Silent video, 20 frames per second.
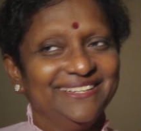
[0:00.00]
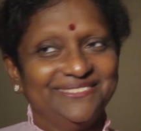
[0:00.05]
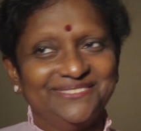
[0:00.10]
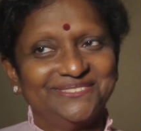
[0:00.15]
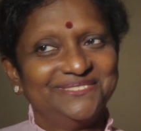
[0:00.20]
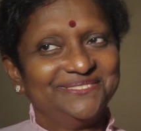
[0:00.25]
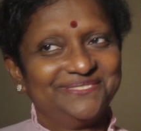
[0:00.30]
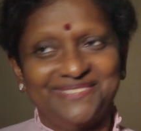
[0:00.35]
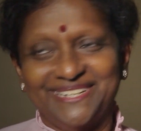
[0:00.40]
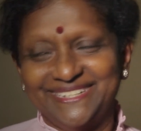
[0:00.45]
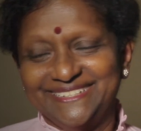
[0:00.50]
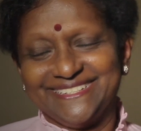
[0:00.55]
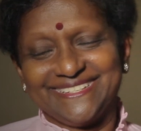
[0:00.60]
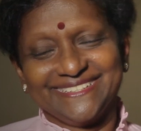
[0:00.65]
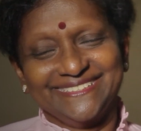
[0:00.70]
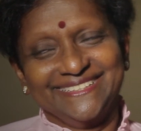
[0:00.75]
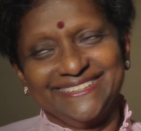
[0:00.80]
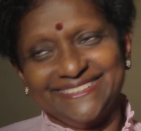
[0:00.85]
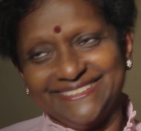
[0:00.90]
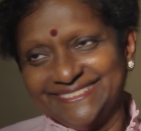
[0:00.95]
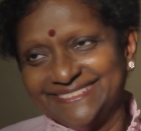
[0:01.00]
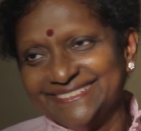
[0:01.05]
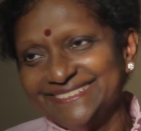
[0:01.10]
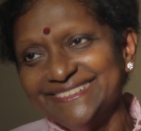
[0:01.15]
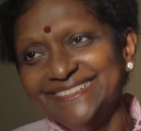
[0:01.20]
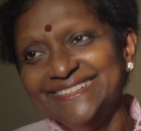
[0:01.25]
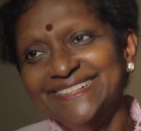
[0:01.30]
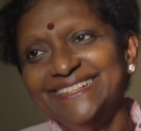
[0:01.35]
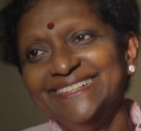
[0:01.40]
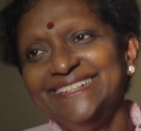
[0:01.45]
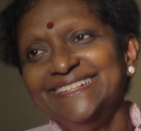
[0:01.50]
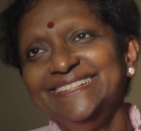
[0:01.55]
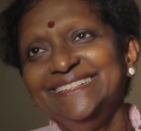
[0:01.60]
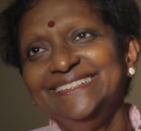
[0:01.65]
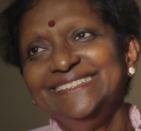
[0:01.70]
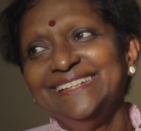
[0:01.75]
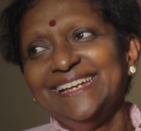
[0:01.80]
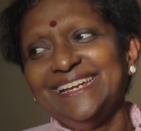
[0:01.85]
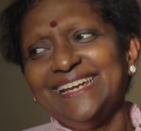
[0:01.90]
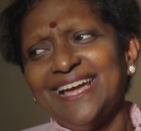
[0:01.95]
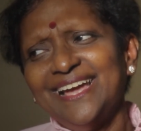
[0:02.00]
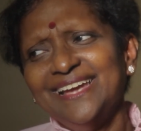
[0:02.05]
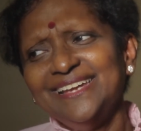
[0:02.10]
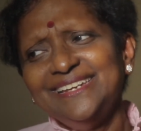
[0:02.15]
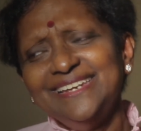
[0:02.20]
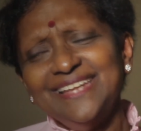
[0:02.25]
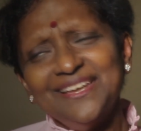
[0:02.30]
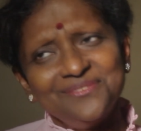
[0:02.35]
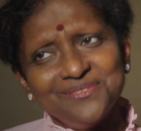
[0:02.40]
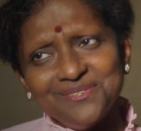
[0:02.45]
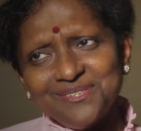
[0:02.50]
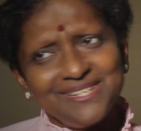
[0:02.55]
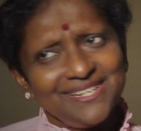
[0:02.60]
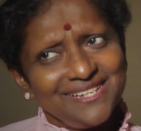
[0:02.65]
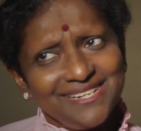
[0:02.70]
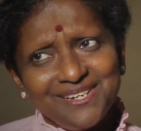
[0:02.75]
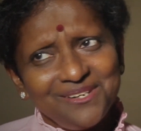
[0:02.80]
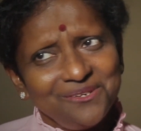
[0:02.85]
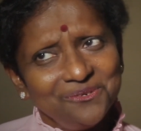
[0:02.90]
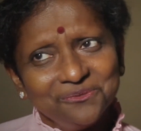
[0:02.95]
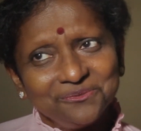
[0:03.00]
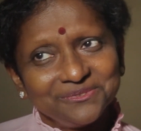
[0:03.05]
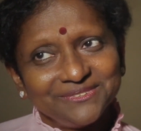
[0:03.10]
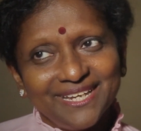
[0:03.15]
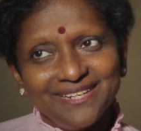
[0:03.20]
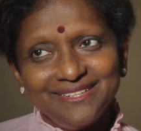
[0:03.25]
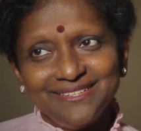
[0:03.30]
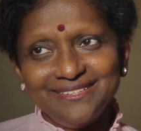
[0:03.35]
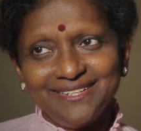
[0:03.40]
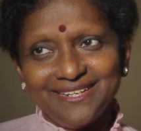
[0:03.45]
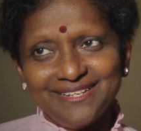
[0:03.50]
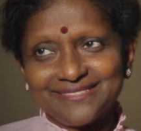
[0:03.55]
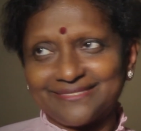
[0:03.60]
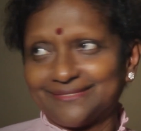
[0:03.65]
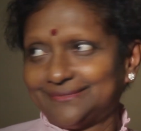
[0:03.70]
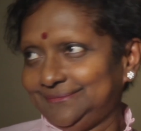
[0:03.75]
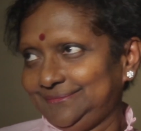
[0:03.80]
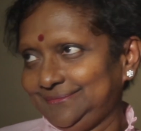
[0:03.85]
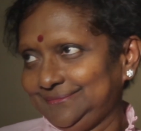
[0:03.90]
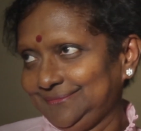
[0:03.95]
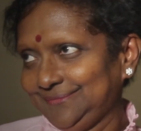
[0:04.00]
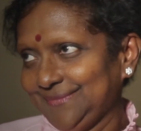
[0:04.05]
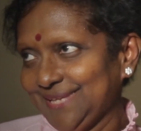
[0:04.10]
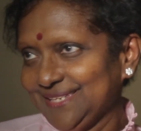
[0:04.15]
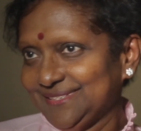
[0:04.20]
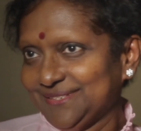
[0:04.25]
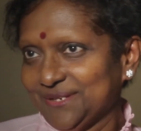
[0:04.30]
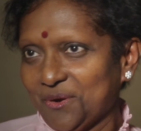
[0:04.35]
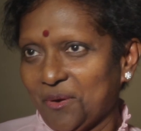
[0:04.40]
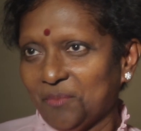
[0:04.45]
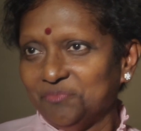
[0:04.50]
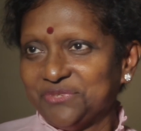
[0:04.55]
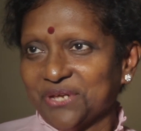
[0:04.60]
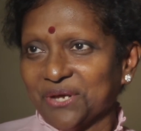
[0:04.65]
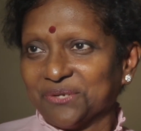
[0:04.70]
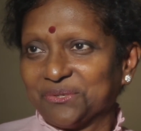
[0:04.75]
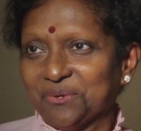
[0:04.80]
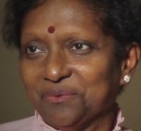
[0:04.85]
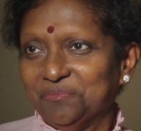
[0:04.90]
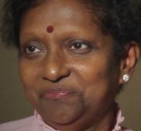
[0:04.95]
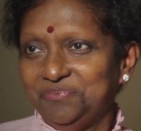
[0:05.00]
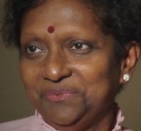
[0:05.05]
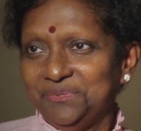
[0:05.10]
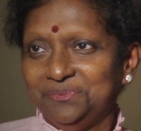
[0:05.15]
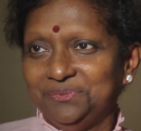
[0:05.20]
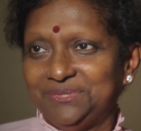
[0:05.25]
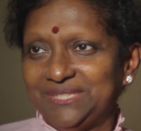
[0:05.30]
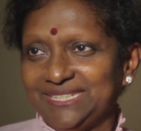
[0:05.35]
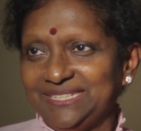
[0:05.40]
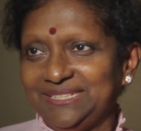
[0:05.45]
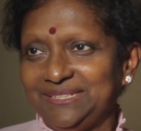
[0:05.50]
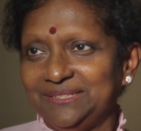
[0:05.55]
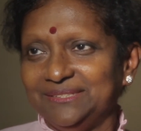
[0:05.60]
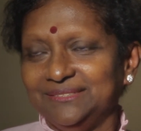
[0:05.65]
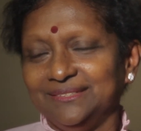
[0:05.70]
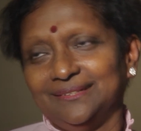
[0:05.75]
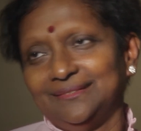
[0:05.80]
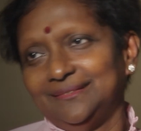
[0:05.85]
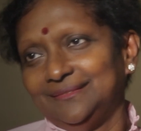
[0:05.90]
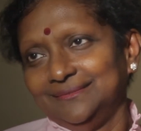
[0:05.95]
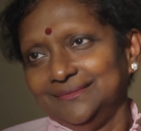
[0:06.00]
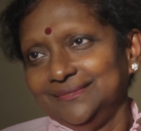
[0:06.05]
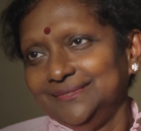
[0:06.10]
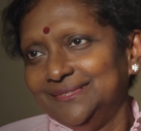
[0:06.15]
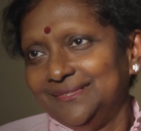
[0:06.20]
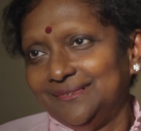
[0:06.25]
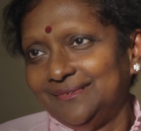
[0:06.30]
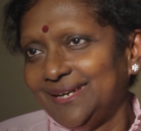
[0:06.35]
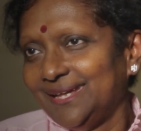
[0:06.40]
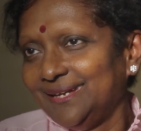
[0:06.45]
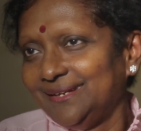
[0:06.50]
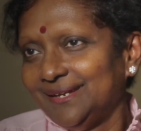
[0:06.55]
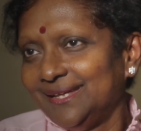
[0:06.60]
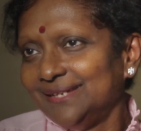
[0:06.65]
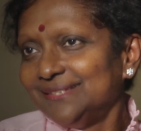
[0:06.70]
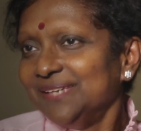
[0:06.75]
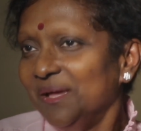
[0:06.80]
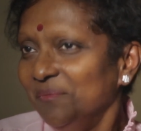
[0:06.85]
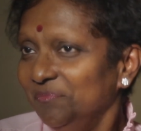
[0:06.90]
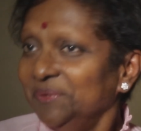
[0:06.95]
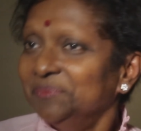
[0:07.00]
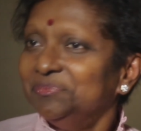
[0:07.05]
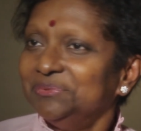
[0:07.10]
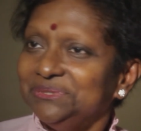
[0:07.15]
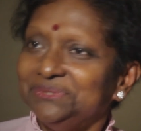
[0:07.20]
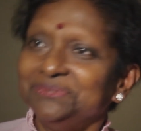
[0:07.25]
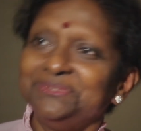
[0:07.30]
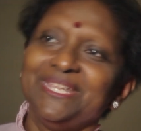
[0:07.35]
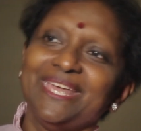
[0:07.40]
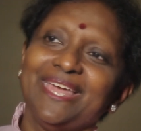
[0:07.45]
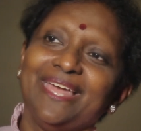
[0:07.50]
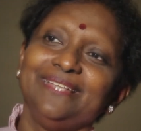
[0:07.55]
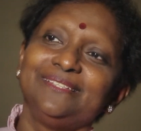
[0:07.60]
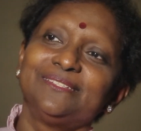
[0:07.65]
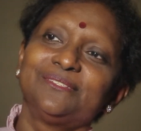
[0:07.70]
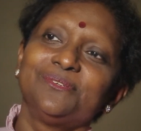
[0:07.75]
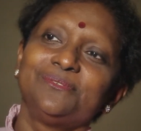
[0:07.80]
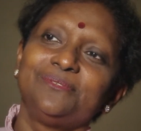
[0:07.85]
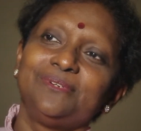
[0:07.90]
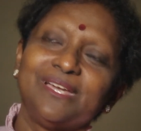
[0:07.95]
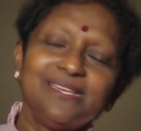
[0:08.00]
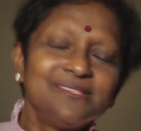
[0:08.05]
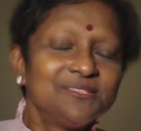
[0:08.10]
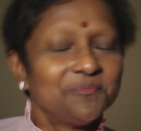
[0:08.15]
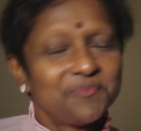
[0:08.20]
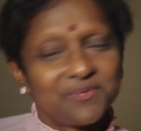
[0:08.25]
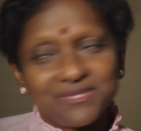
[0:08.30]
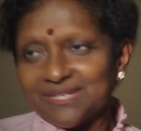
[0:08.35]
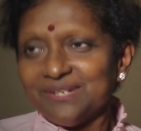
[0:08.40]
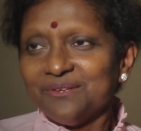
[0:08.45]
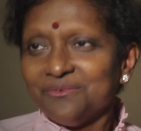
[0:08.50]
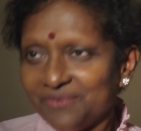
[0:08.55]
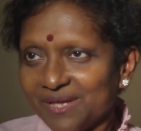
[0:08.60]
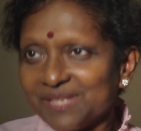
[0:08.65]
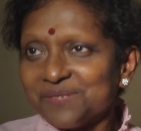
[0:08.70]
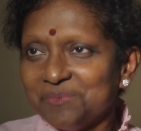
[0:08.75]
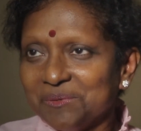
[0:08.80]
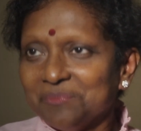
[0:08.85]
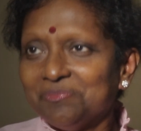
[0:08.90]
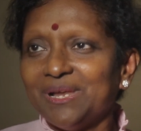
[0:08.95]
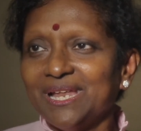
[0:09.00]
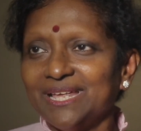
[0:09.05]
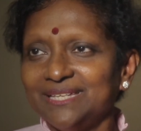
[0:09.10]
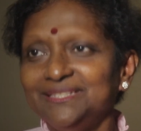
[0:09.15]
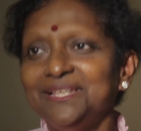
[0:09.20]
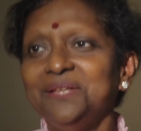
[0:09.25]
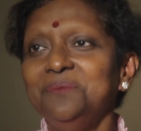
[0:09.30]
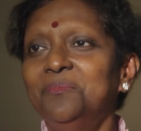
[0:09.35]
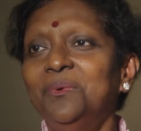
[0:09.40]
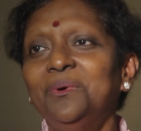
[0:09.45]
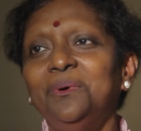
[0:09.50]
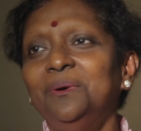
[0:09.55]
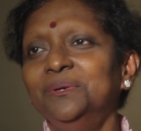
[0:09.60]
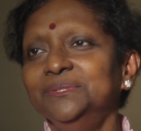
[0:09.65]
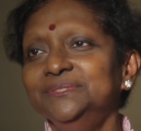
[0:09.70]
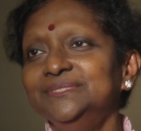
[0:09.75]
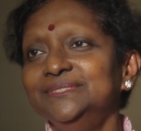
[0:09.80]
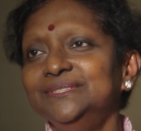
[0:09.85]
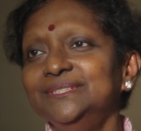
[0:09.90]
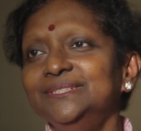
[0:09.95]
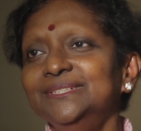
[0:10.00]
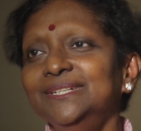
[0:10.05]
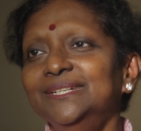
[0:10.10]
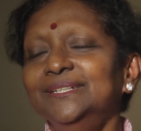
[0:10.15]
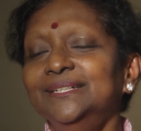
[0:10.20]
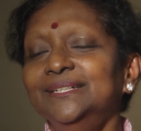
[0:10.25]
I don't want it. I never really looked at it as an object of beauty, you know, like some people do that. So I suppose it affects people like that more, you see.